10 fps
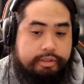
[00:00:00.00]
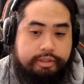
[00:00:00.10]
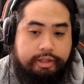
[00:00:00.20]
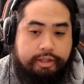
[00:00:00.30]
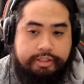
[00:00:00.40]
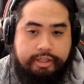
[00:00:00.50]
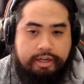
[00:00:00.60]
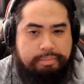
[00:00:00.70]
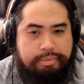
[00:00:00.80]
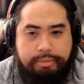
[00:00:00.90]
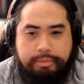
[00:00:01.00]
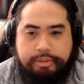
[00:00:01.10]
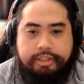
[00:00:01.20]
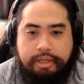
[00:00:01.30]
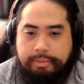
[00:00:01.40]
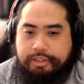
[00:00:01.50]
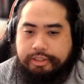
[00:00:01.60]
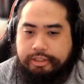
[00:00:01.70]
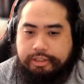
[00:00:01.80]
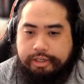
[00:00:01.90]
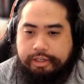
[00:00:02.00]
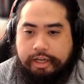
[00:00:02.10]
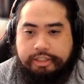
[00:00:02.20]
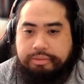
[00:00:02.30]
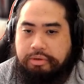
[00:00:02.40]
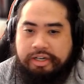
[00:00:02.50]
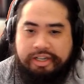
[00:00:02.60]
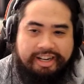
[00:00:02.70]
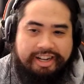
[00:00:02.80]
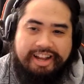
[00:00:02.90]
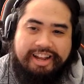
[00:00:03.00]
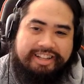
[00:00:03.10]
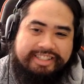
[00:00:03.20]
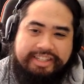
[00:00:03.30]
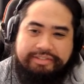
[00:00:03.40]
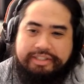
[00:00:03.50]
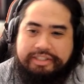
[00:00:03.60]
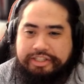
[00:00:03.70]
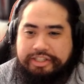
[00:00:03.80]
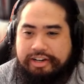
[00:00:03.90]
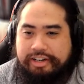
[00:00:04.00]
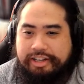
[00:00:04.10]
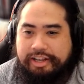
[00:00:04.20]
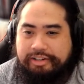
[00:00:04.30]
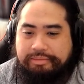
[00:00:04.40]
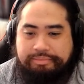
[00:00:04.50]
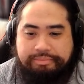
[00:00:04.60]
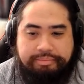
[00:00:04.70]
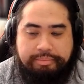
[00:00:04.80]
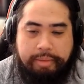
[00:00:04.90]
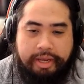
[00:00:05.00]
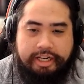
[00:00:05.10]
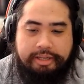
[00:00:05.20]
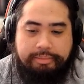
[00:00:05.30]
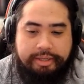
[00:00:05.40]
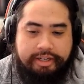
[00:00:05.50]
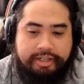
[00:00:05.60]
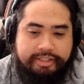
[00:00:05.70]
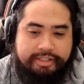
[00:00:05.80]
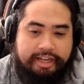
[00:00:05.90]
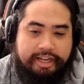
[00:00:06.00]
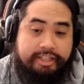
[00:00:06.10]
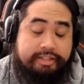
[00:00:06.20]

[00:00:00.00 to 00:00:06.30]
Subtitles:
the setup, pretty much the same as yesterday. I just wanted to give it a shot again, mainly because I